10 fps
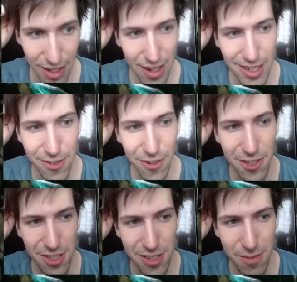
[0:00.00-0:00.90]
as far
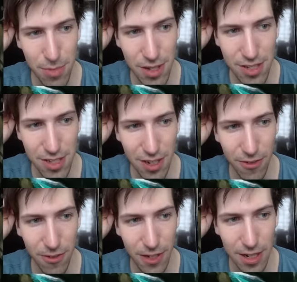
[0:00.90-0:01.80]
as being sick
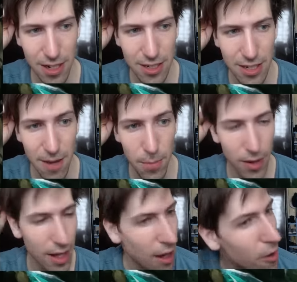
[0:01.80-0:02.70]
of getting tempoed
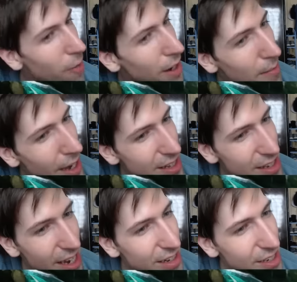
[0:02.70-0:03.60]
out by a Mad
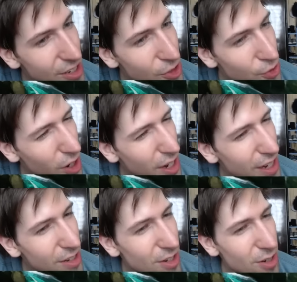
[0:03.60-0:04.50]
Scientist drawing
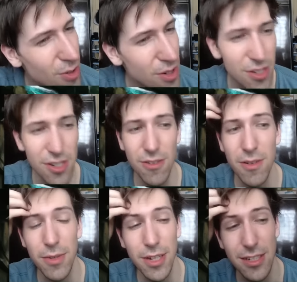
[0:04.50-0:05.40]
into a secret
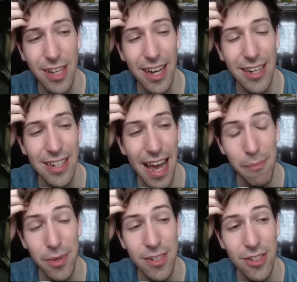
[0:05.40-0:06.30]
because I
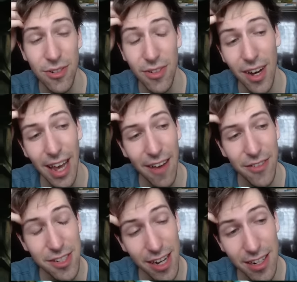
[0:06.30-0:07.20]
happened to not have a
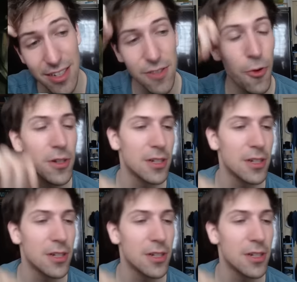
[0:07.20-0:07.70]
silence for it,